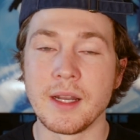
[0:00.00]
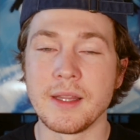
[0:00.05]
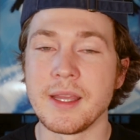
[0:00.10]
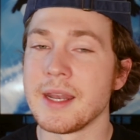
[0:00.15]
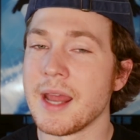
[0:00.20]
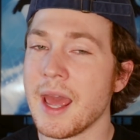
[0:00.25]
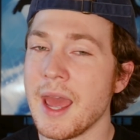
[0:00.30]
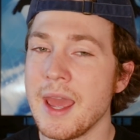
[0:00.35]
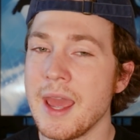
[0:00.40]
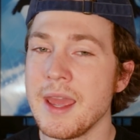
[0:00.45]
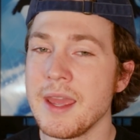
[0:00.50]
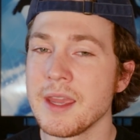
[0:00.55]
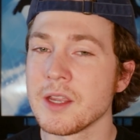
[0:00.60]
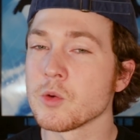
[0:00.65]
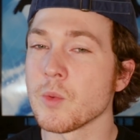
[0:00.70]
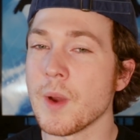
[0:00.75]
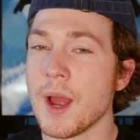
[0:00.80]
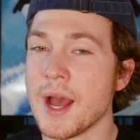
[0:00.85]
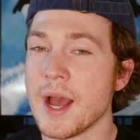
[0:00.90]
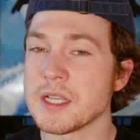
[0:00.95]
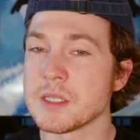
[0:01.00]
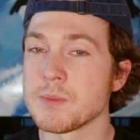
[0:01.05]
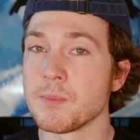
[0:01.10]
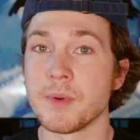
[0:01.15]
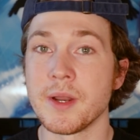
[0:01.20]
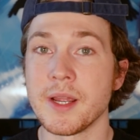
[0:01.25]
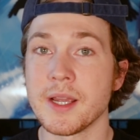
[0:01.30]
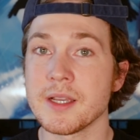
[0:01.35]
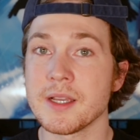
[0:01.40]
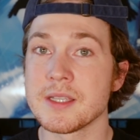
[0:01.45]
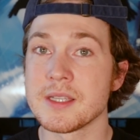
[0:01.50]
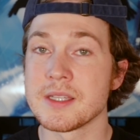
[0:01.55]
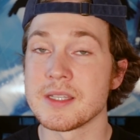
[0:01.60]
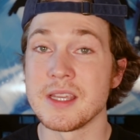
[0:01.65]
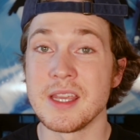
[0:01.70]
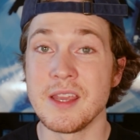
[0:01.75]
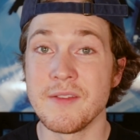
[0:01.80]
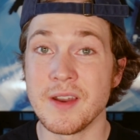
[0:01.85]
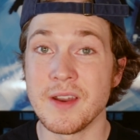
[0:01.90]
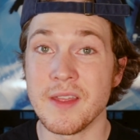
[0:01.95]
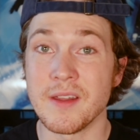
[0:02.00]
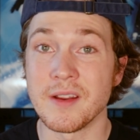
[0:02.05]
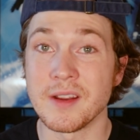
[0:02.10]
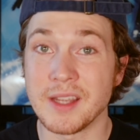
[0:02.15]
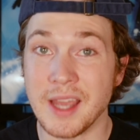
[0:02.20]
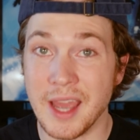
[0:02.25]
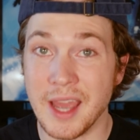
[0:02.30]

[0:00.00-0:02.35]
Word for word: It'll eat hay, grass, bricks, even other